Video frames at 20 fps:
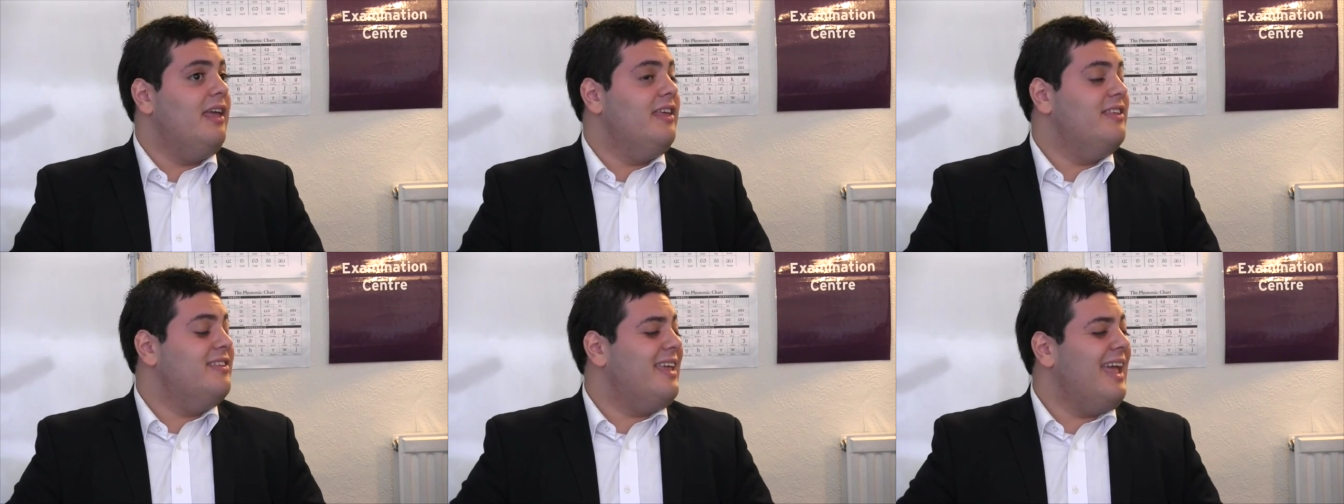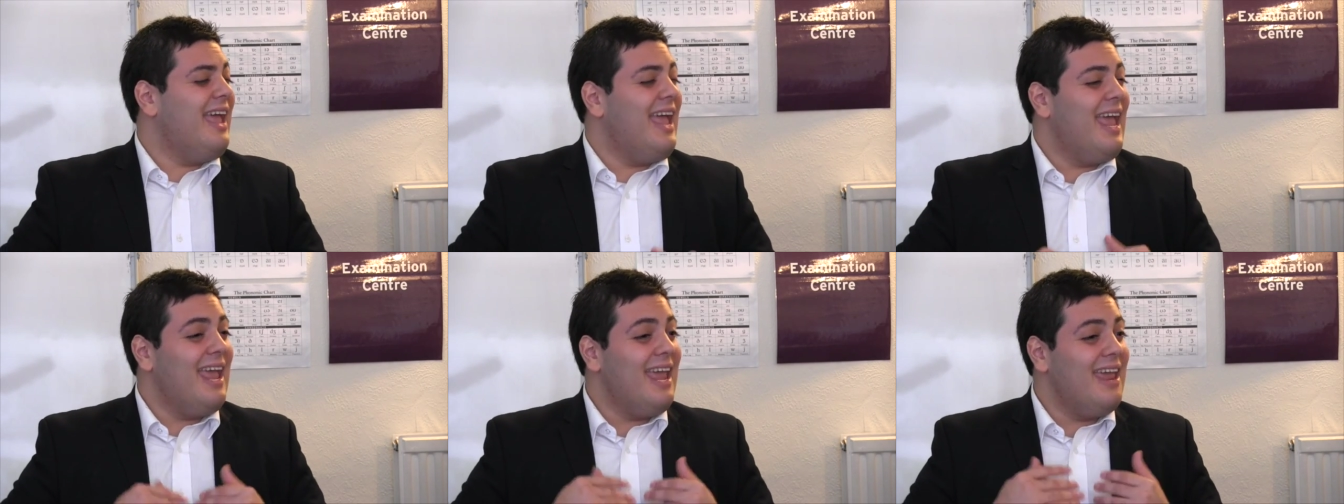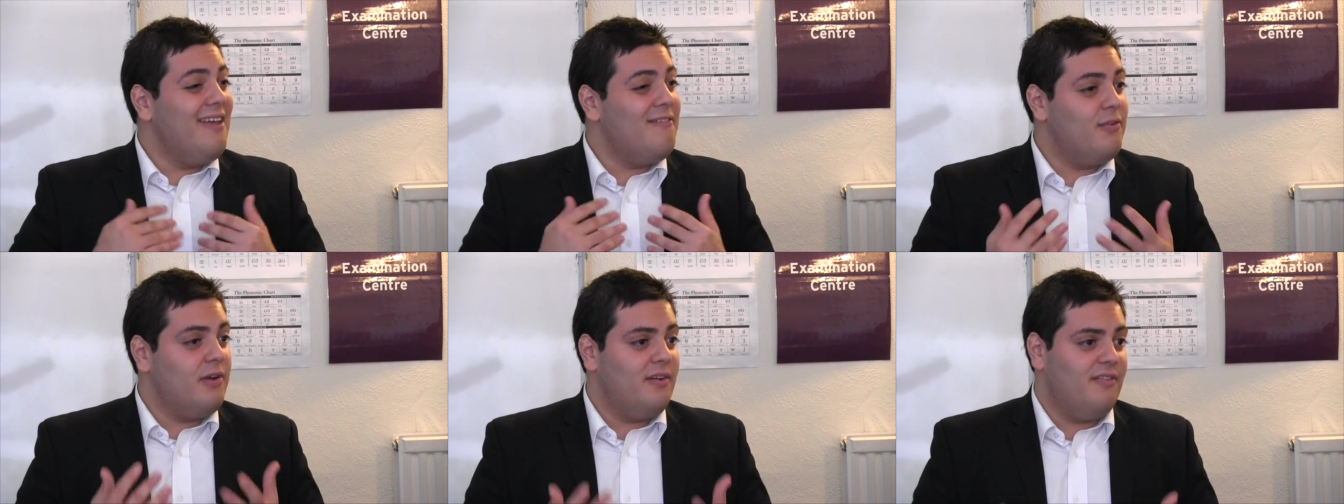It's
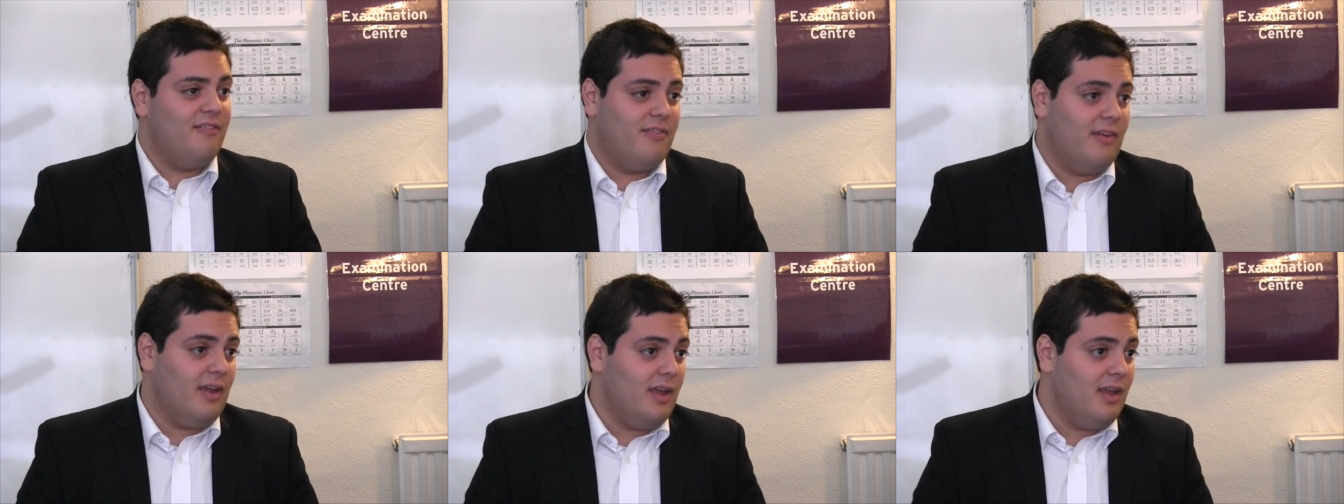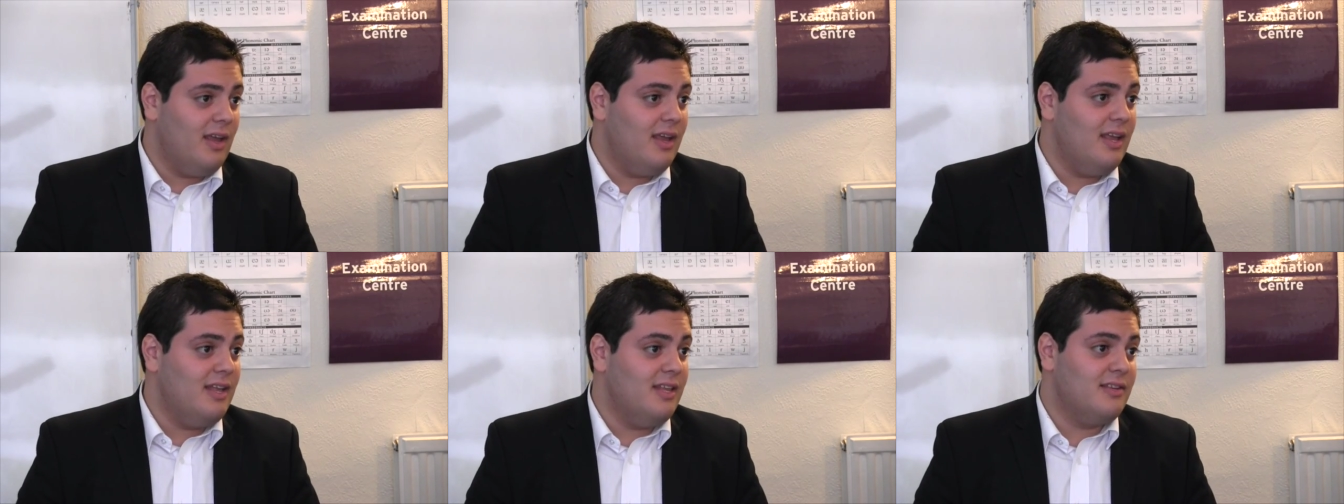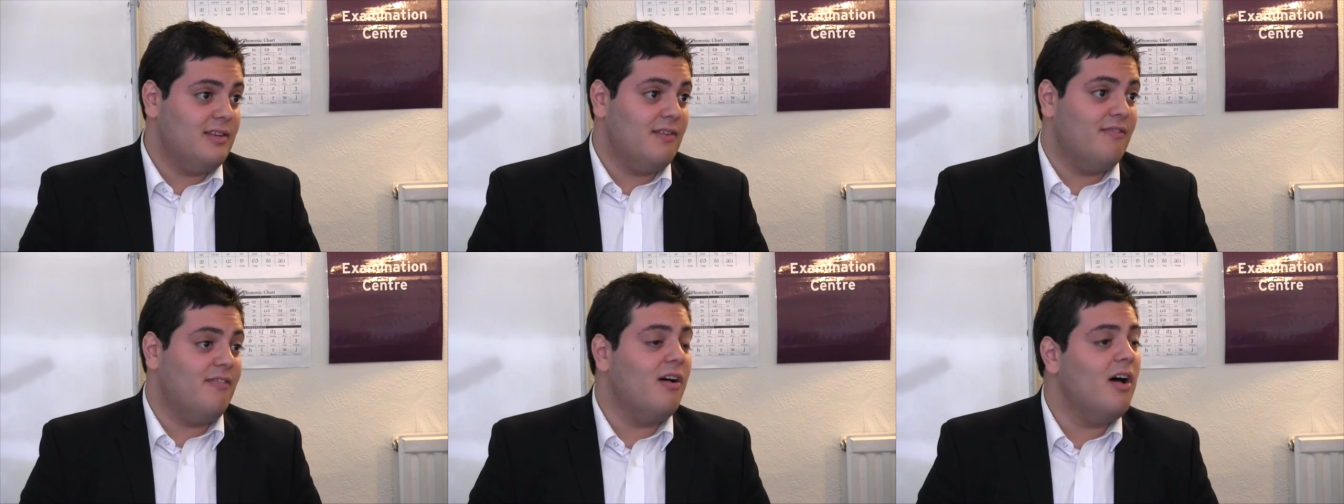everything.
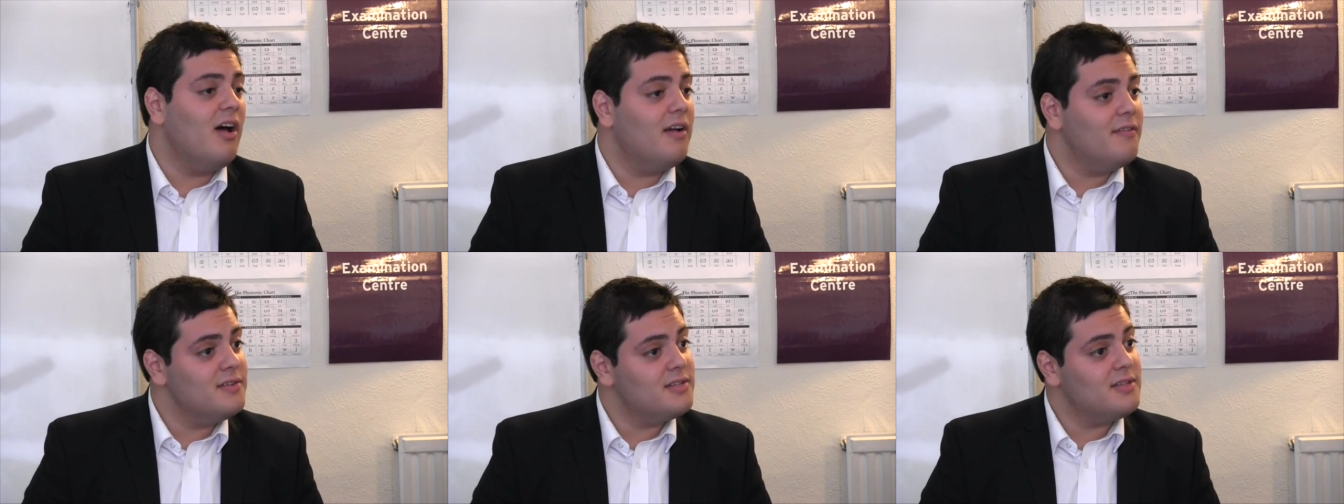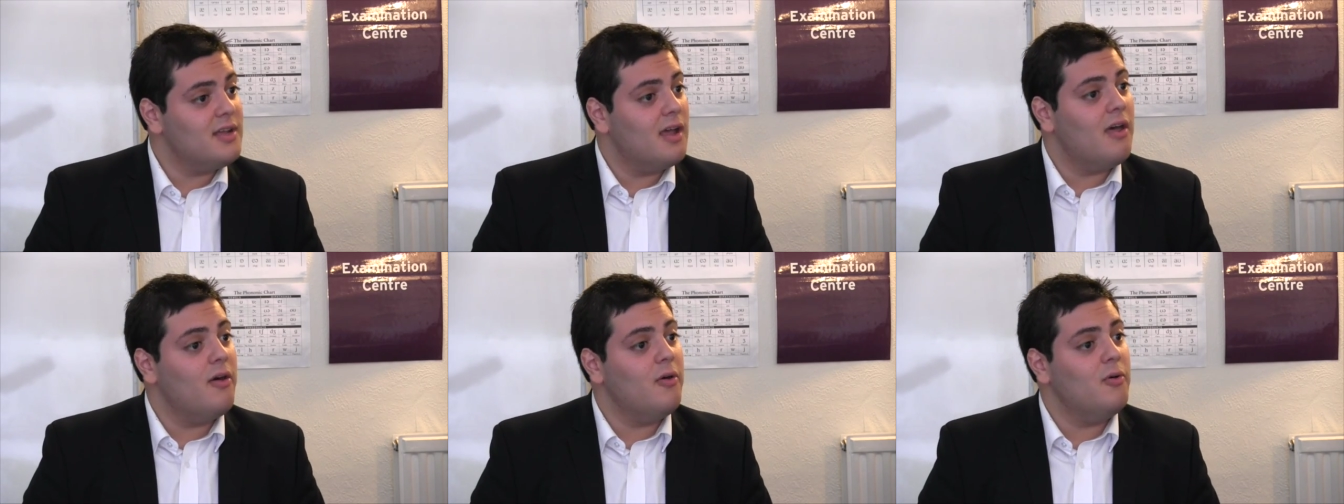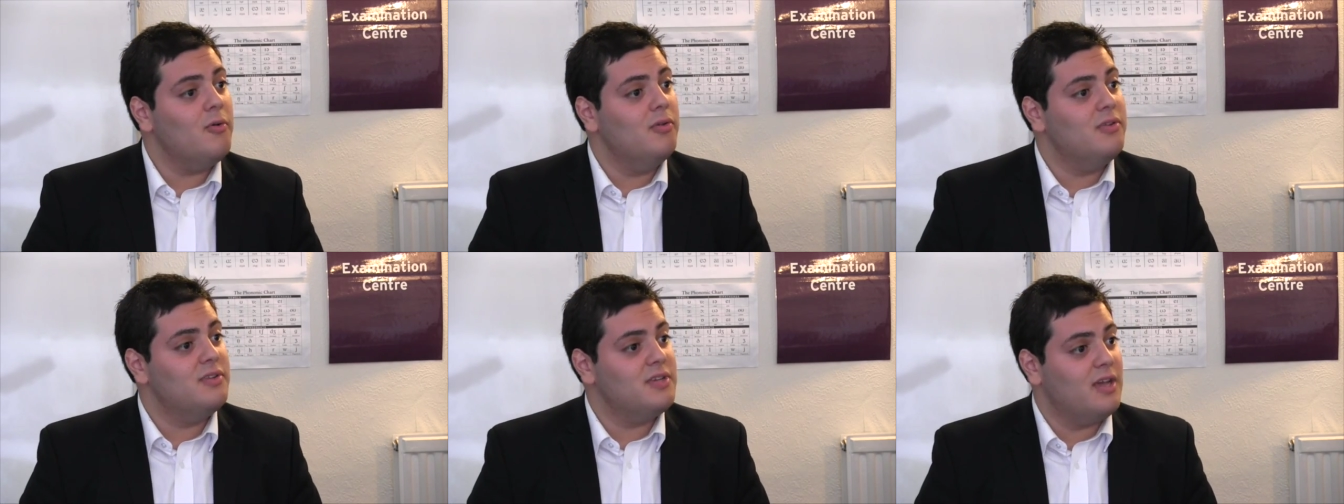It's a 5-star
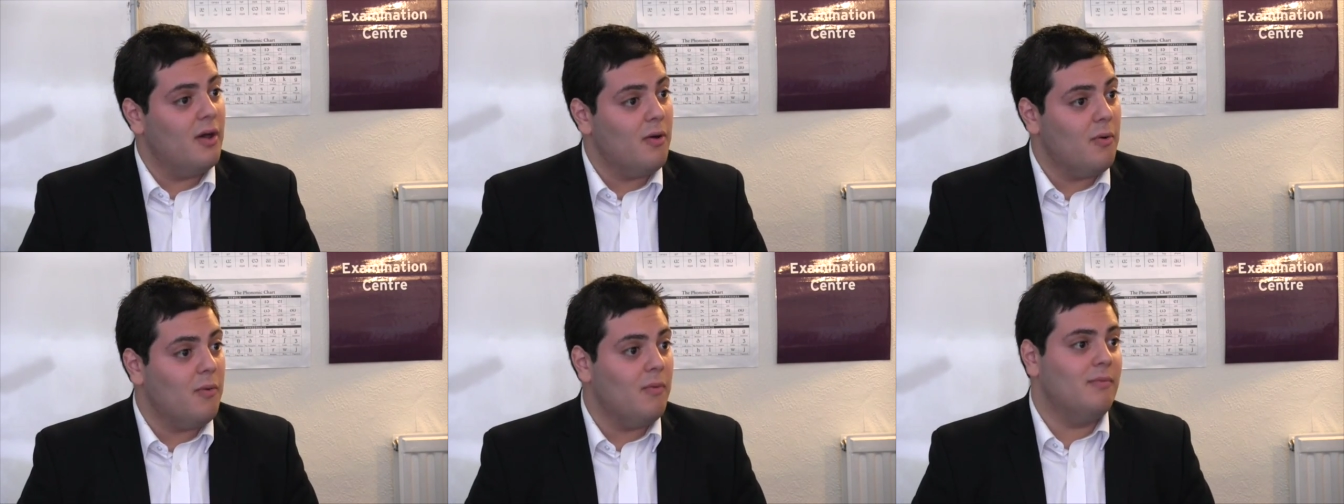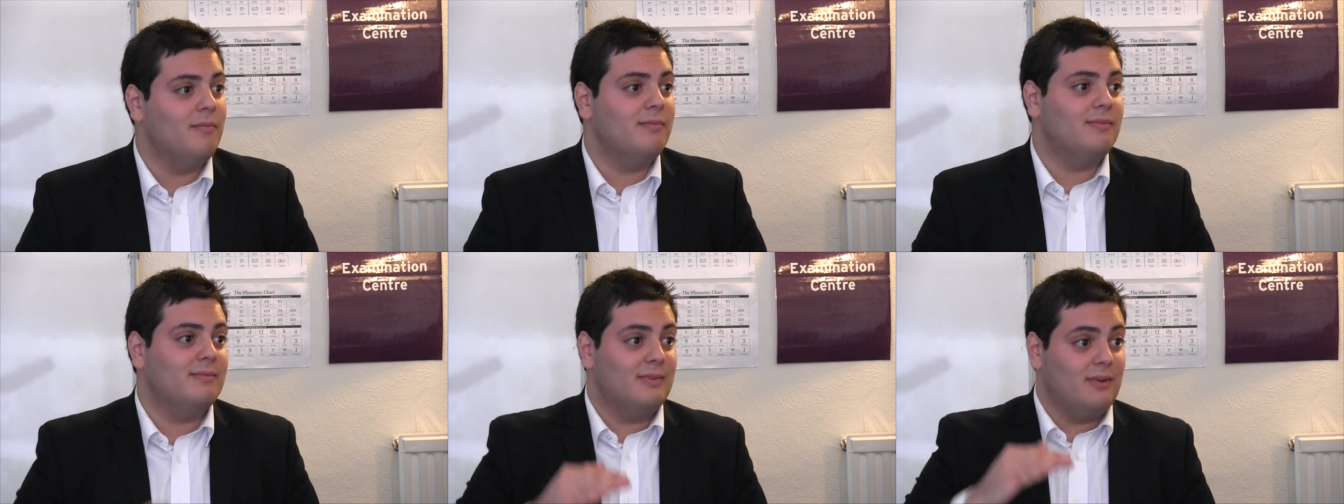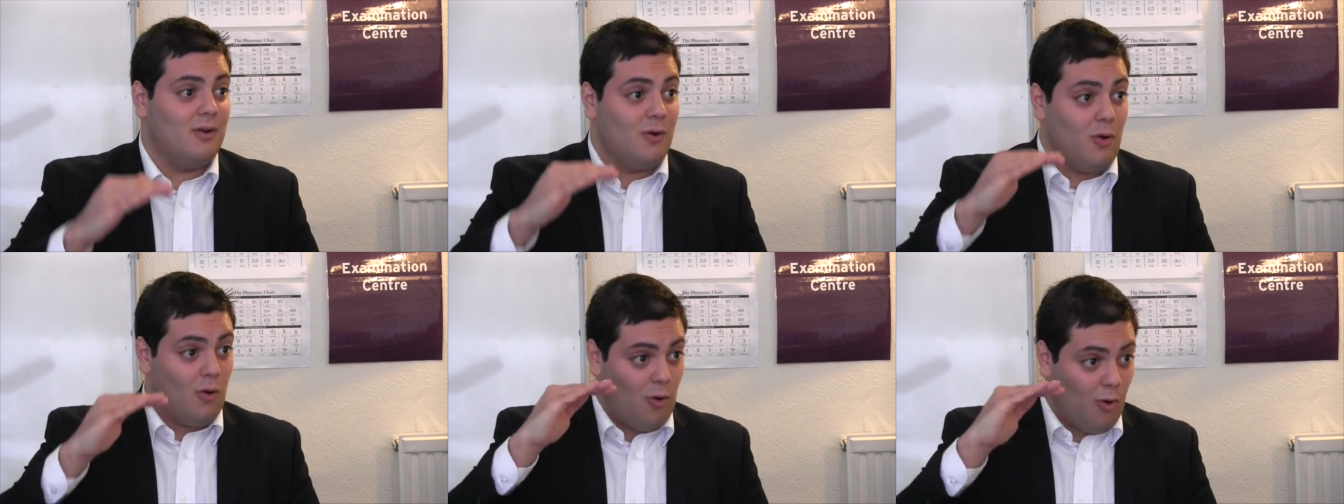hotel
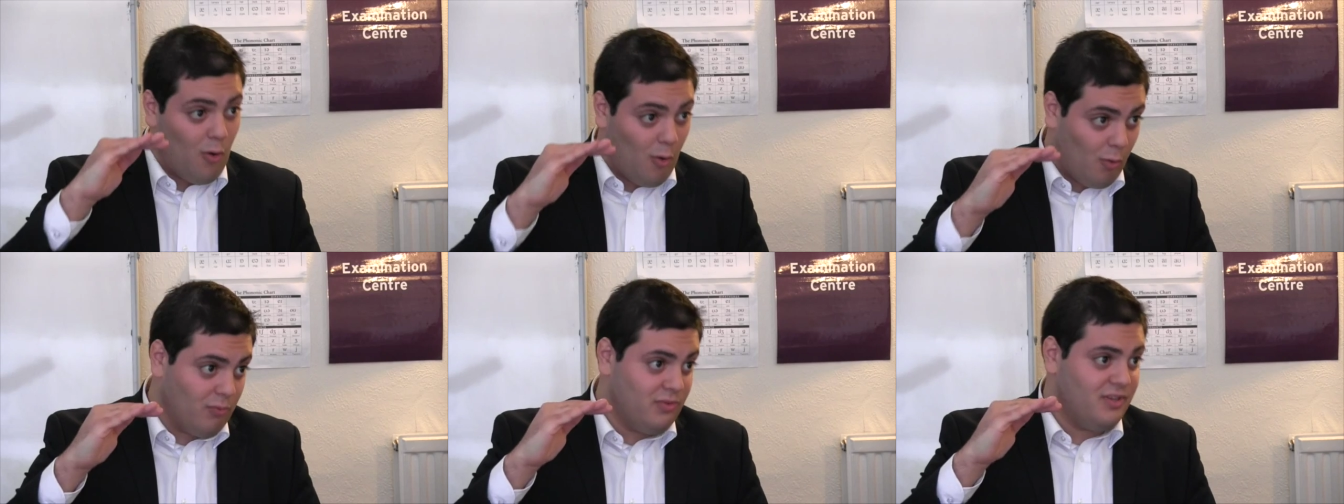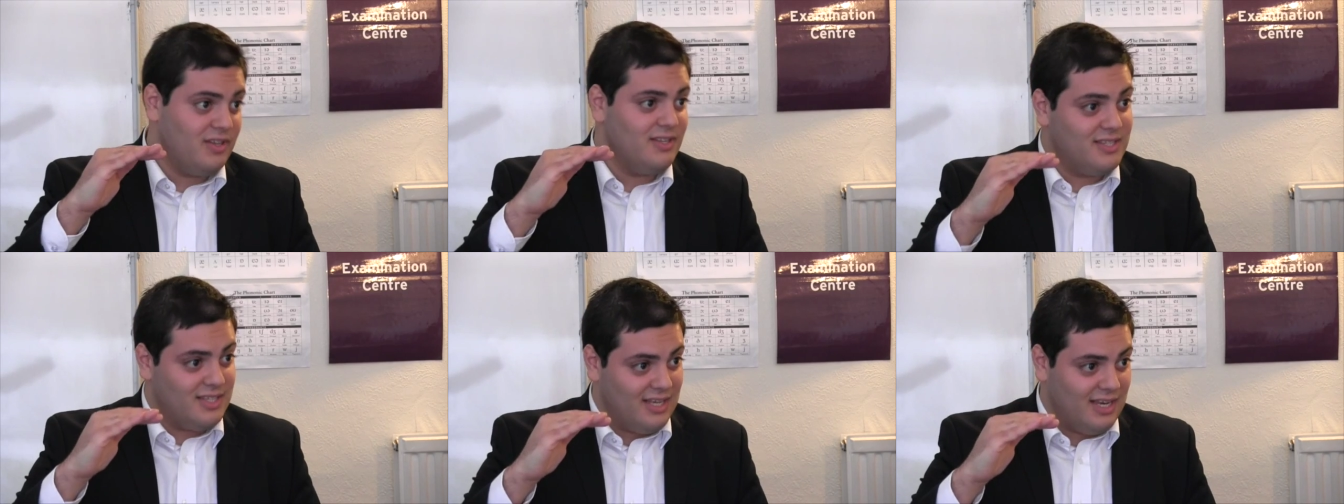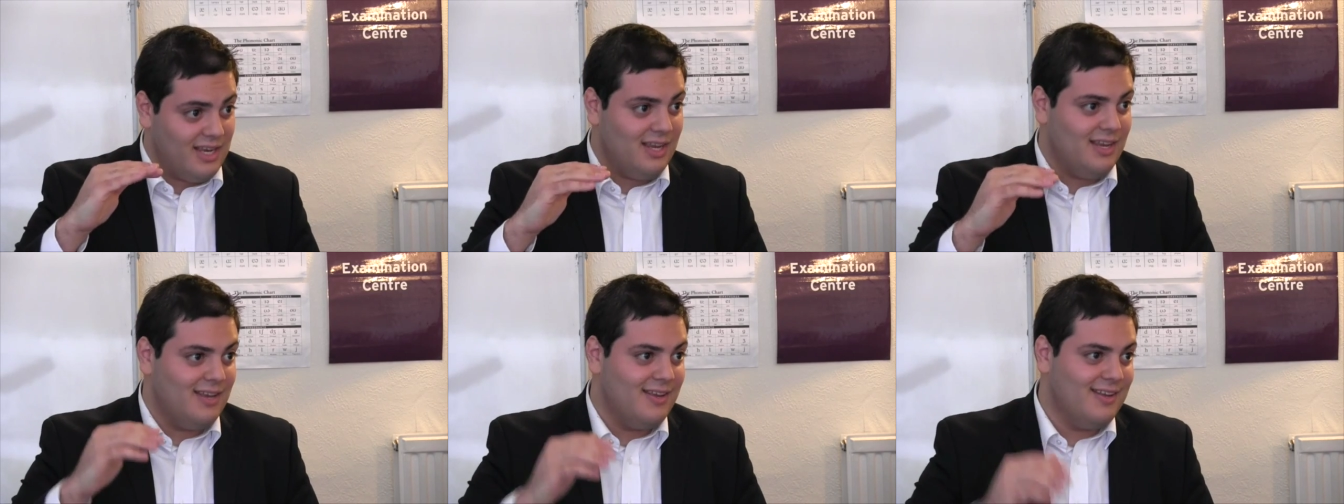on the sea.